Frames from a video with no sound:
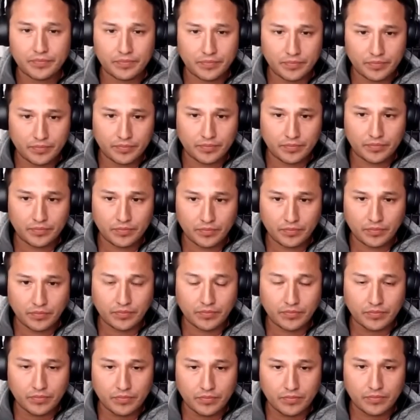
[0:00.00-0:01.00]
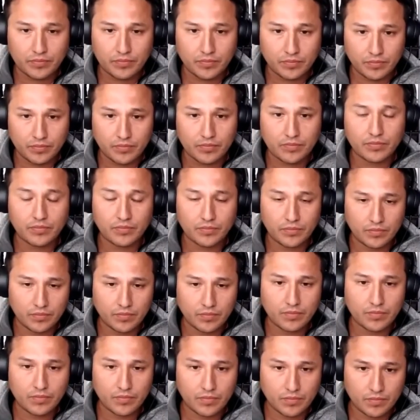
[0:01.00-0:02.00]

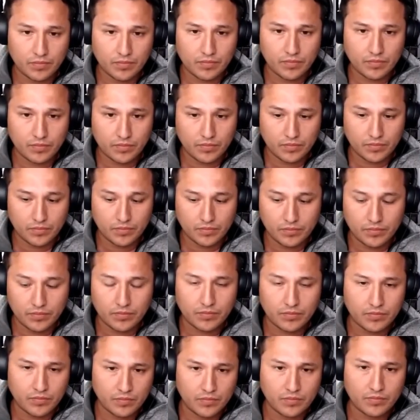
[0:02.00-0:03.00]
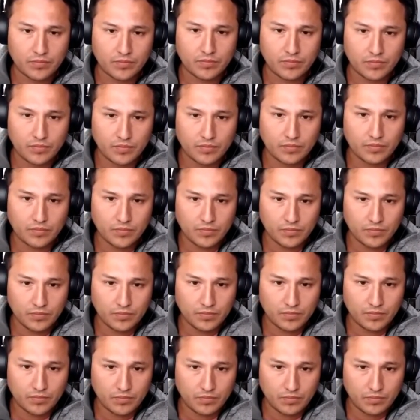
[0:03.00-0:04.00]

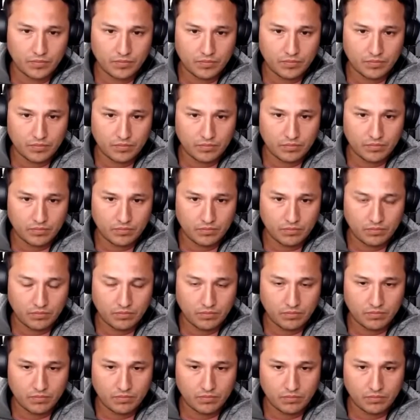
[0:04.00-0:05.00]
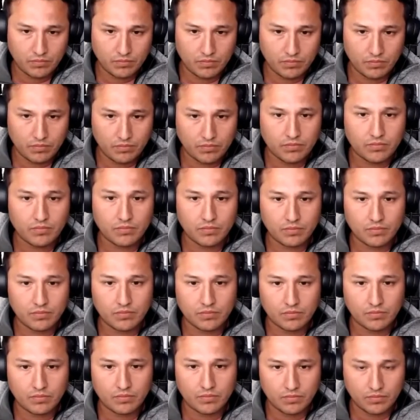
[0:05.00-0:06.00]

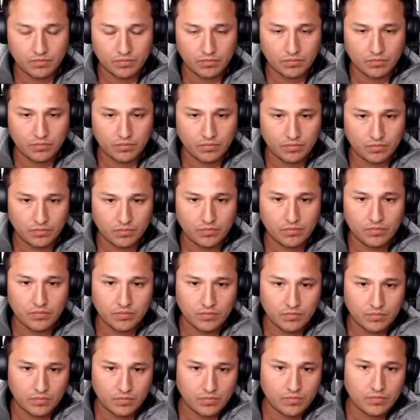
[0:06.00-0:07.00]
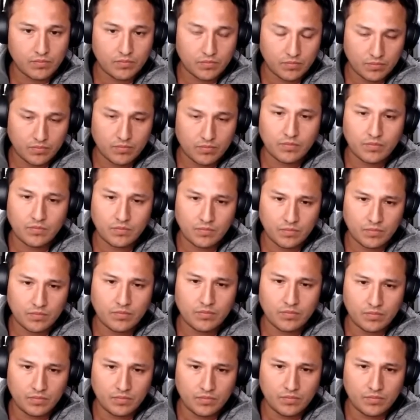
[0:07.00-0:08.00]
The person shown says nothing.